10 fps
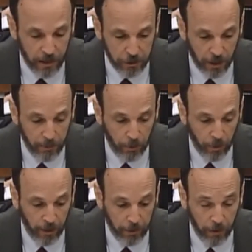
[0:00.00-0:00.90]
statement
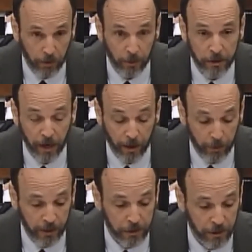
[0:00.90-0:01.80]
with, I think there is
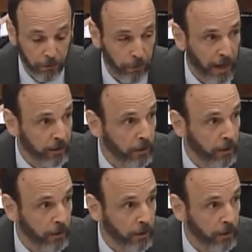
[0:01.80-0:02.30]
evidence, in fact,